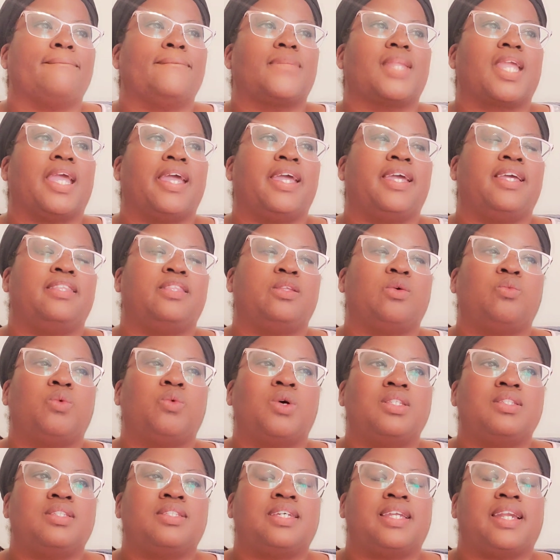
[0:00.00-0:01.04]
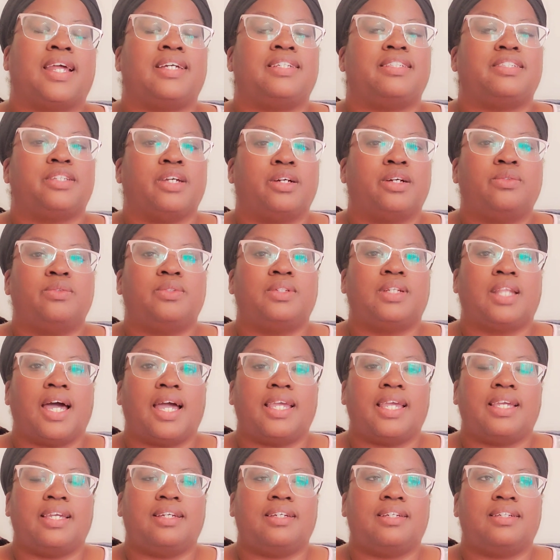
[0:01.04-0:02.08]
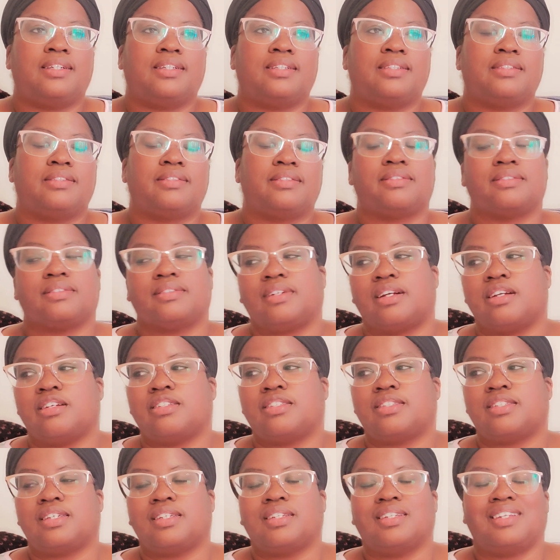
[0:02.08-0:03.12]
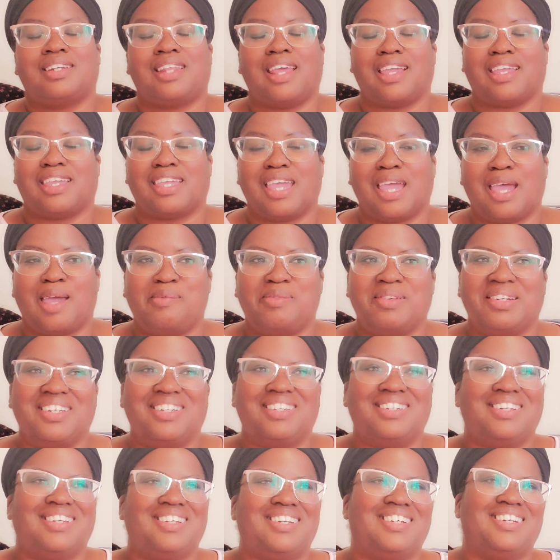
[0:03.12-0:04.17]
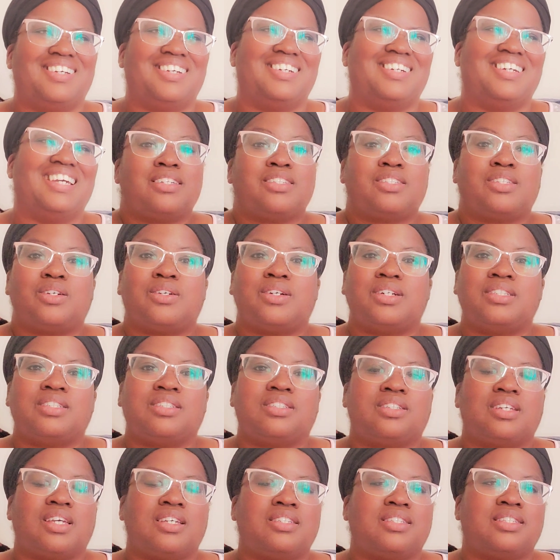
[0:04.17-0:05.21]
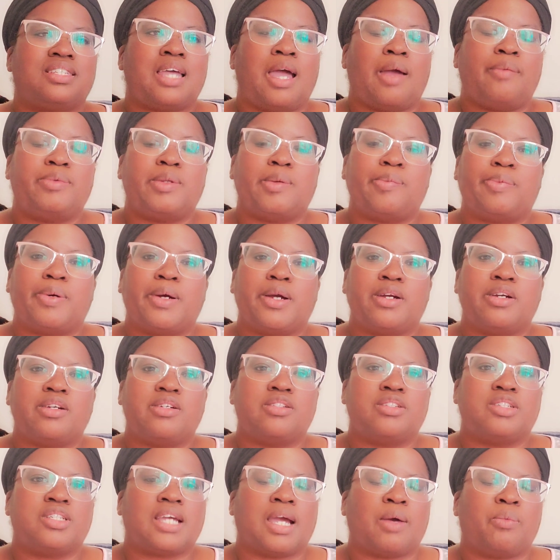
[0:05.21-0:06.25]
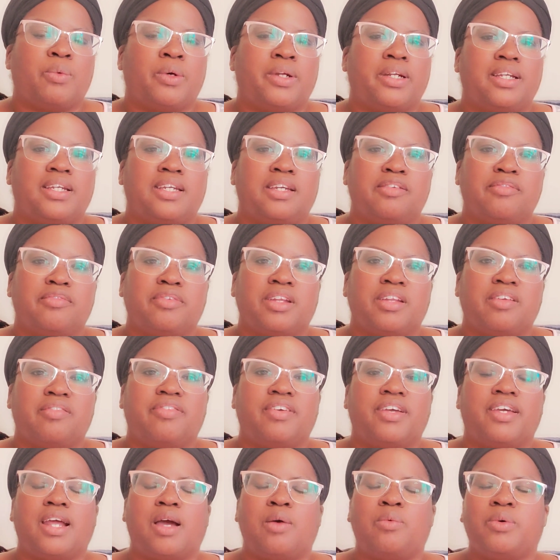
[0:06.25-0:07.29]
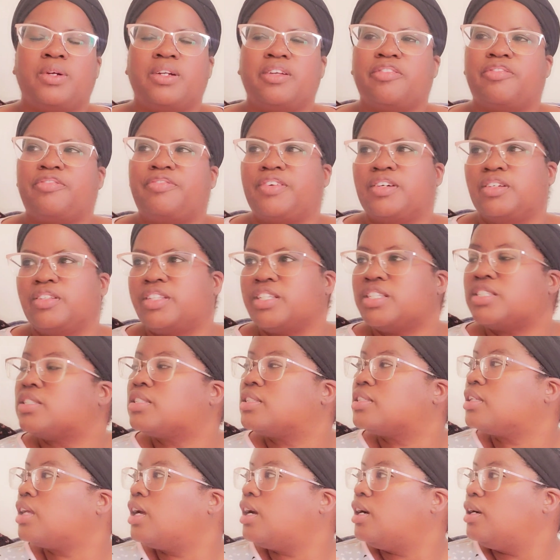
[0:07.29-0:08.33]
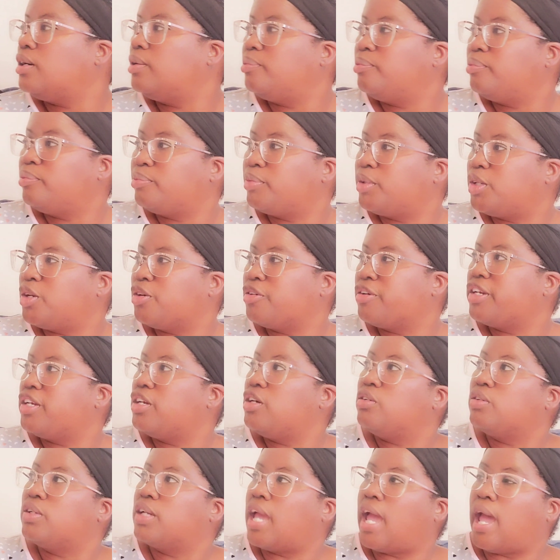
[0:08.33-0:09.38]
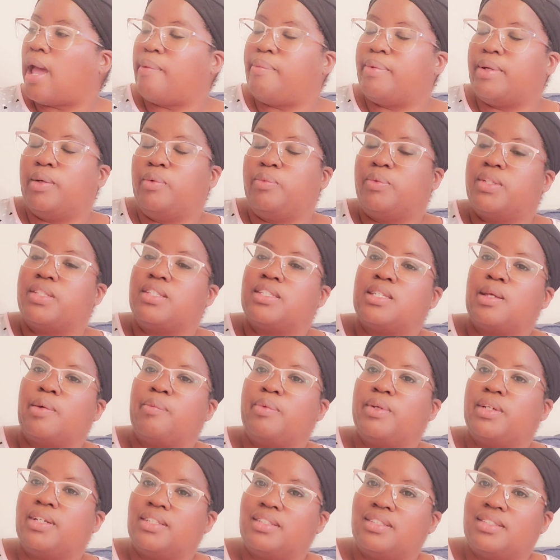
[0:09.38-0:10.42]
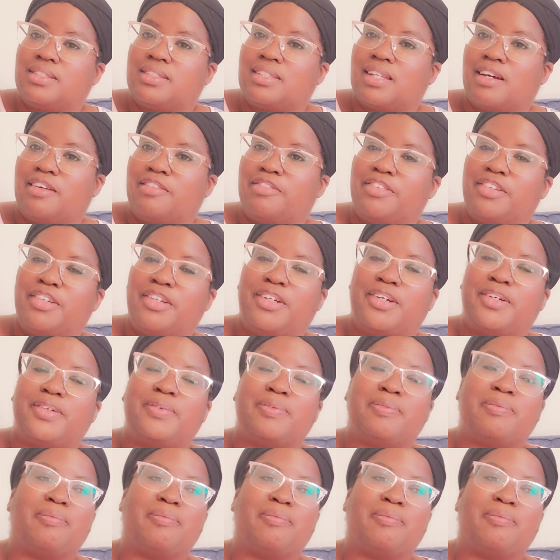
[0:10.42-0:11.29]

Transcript: And the ones that I don't like are sitting in that cabinet. So it's time to purge. I want to get rid of it. I want to fill this curio cabinet with some good stuff, you know.